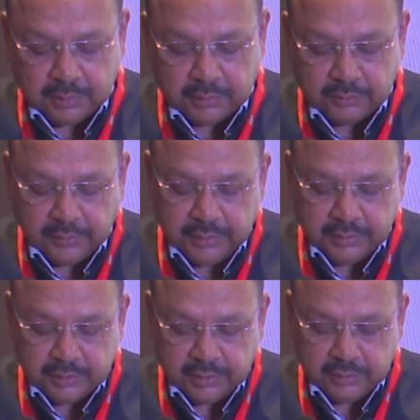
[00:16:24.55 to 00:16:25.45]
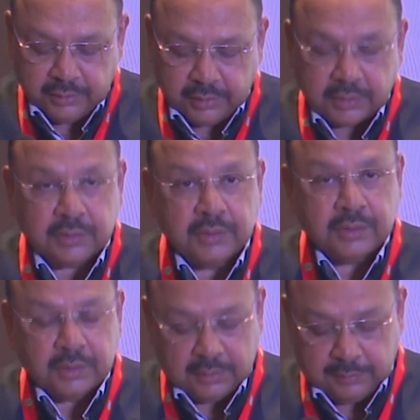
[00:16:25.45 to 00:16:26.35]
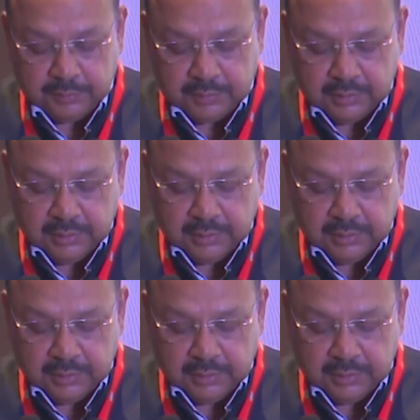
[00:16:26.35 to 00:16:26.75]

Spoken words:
and threat detection systems